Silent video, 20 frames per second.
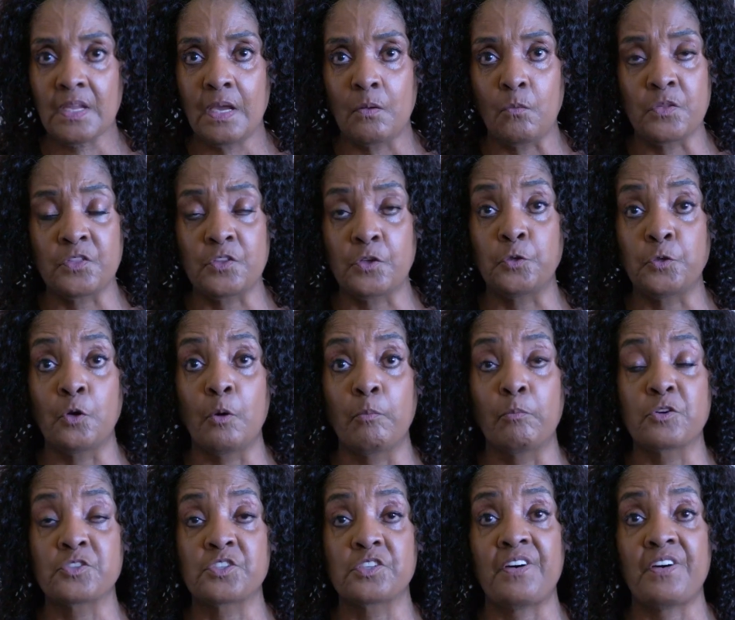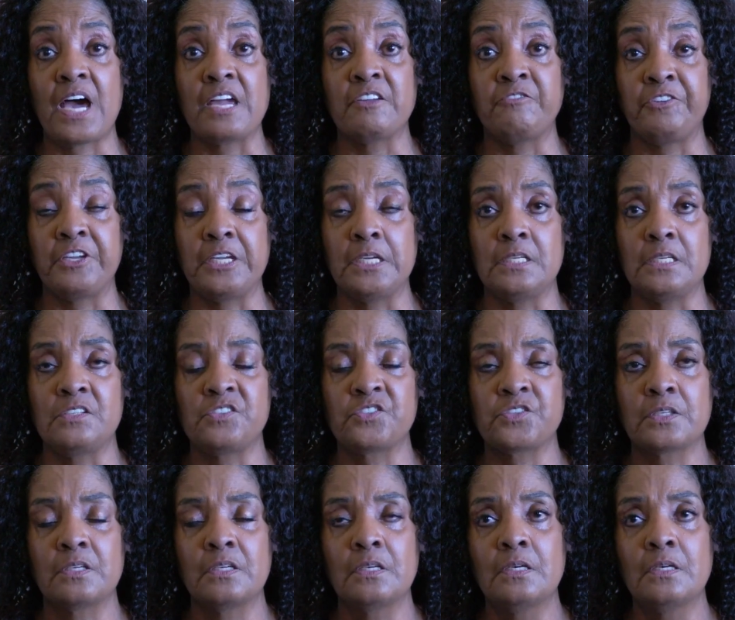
with the numerous of IVs.